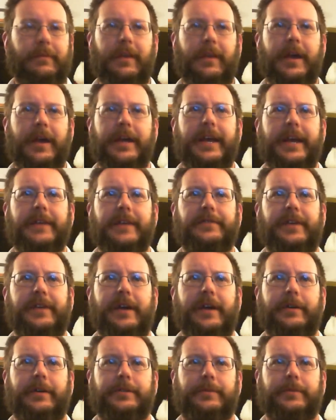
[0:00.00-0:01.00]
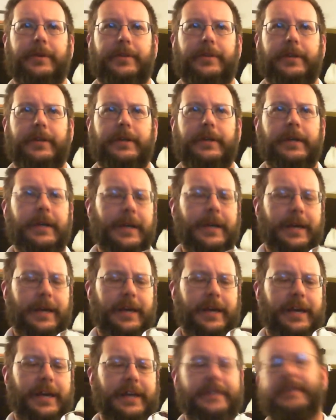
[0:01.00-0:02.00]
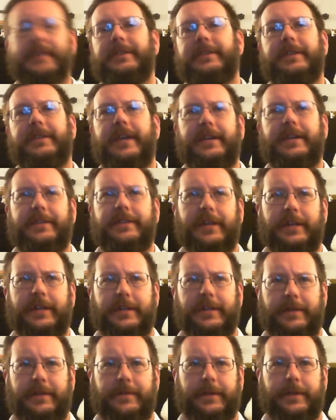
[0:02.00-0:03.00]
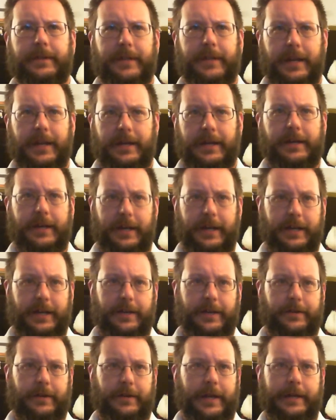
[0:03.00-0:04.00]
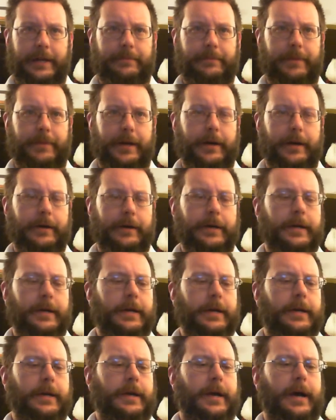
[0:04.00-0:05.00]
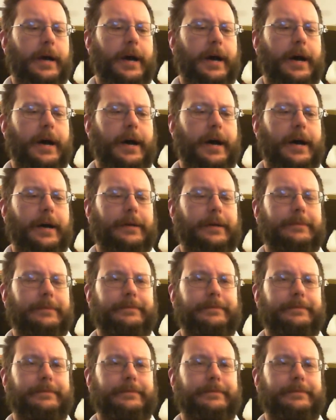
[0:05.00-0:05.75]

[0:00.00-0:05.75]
I can't see how it's worth it. It doesn't taste any different than any other light beer. I